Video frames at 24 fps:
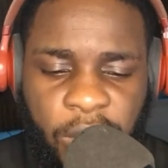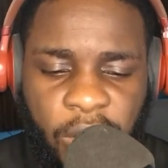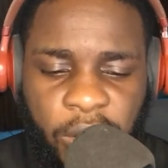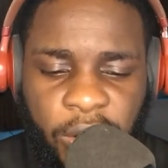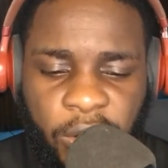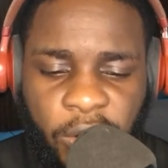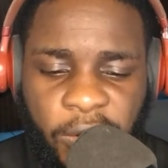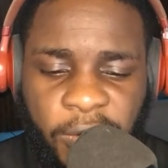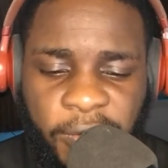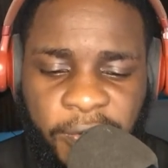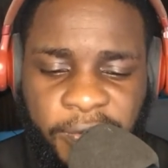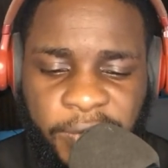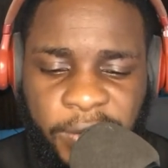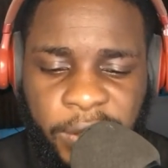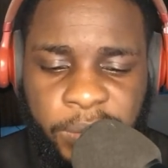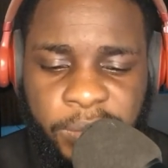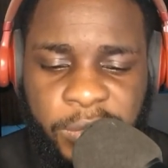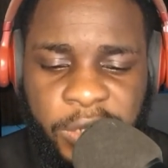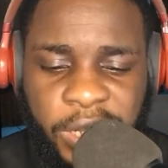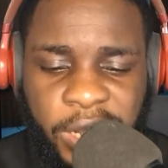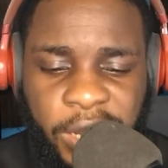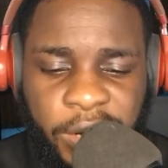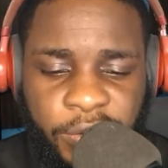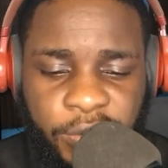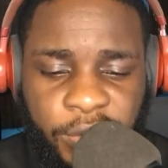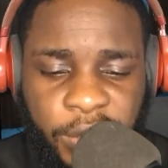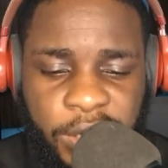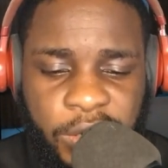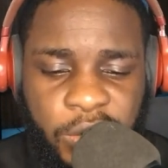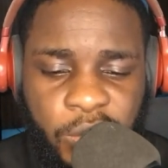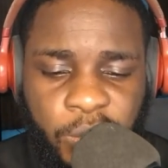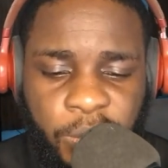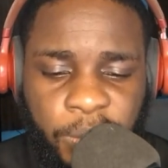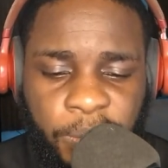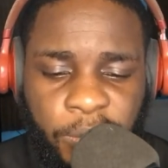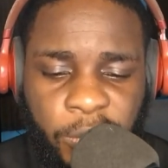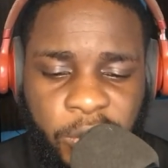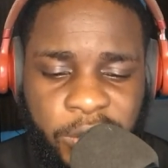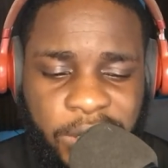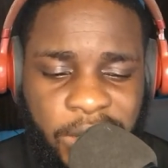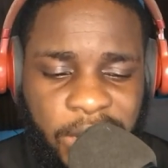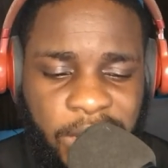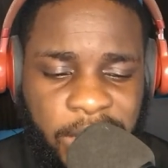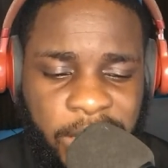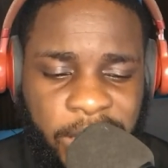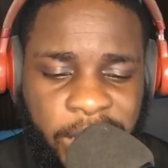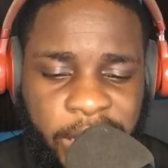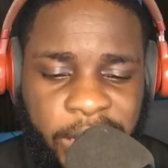confirmed the arrest but
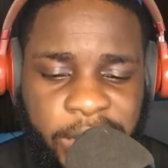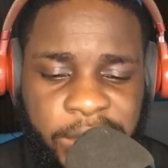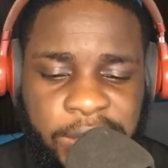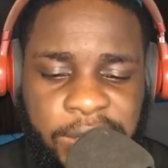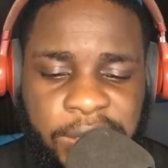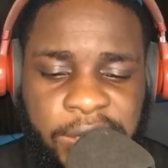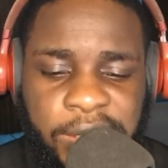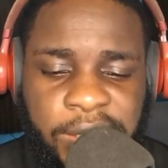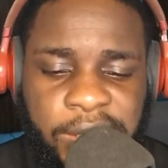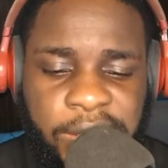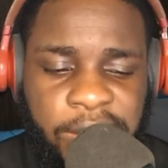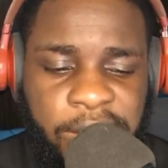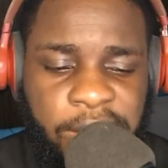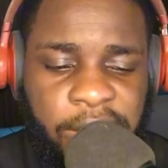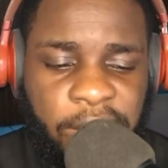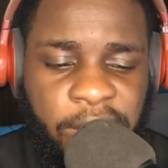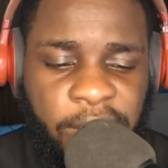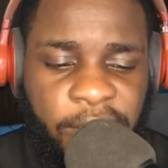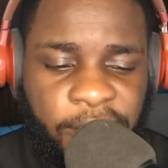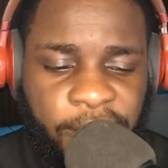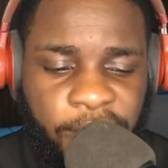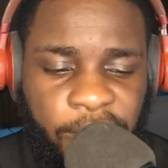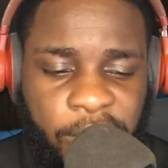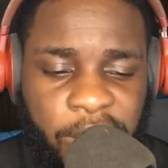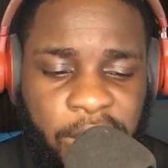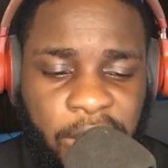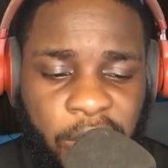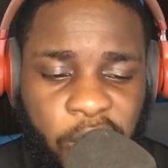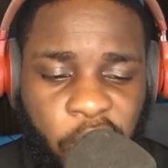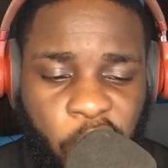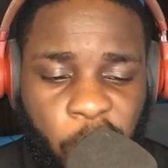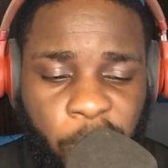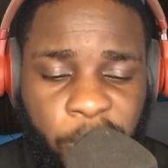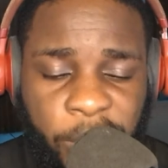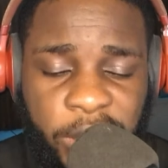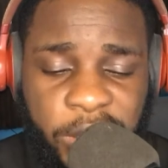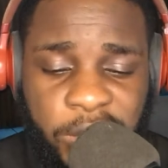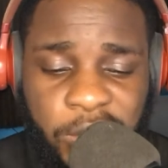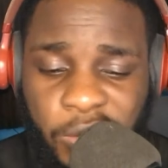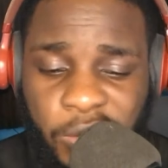declined further comments